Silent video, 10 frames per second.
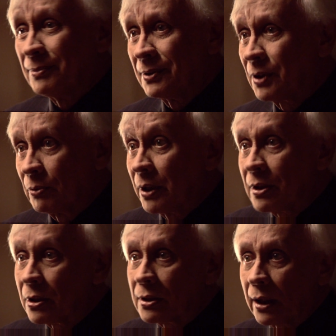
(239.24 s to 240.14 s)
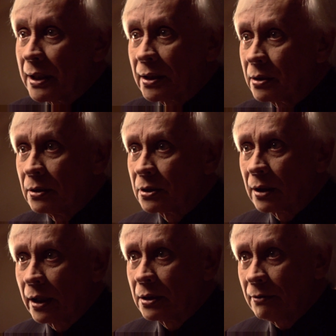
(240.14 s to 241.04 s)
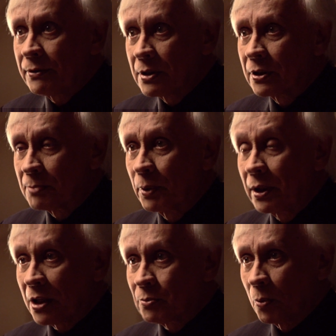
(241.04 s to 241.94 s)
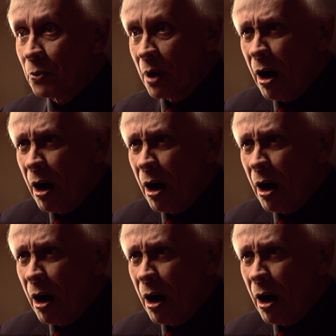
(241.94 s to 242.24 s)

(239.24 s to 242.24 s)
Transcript: So there's a slight differences, but that's what we